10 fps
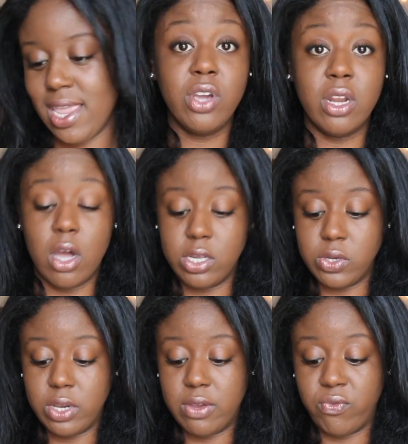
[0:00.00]
You're going to
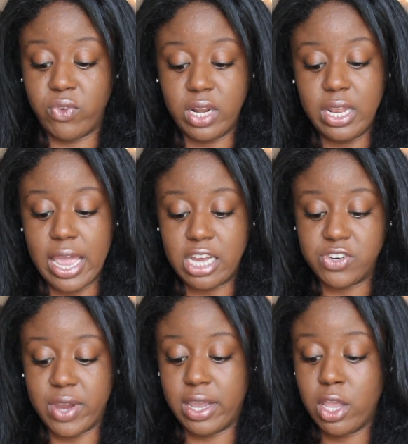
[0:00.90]
also need vanilla
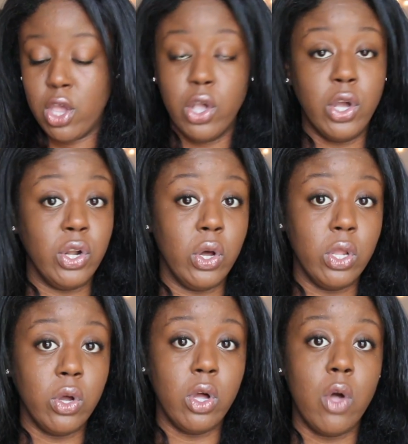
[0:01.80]
extract,
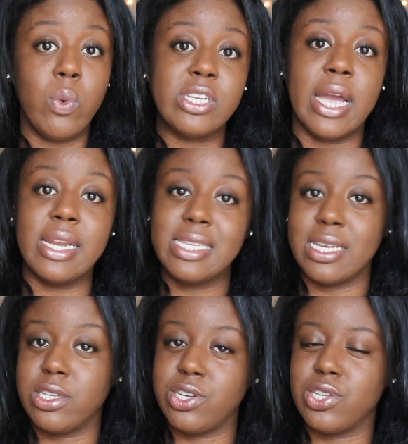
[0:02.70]
canola oil, which I
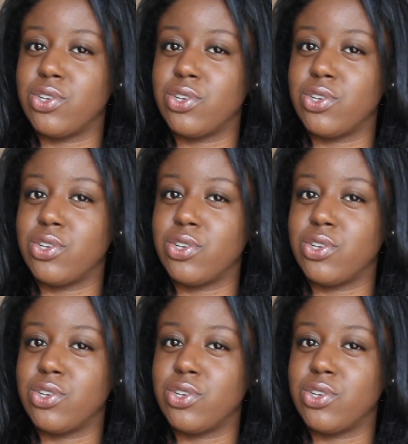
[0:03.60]
decided to just